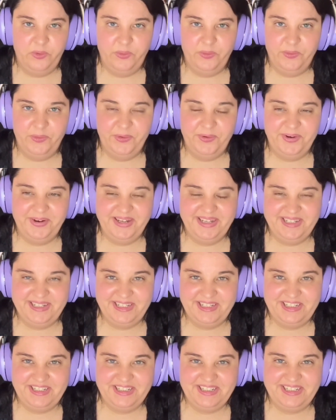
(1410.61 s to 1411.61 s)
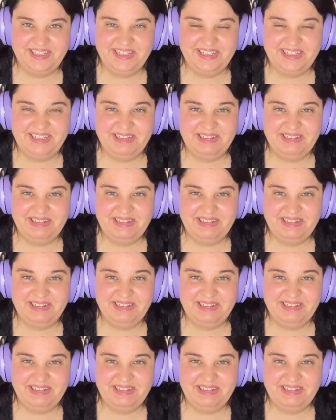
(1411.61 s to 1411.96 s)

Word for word: or is it just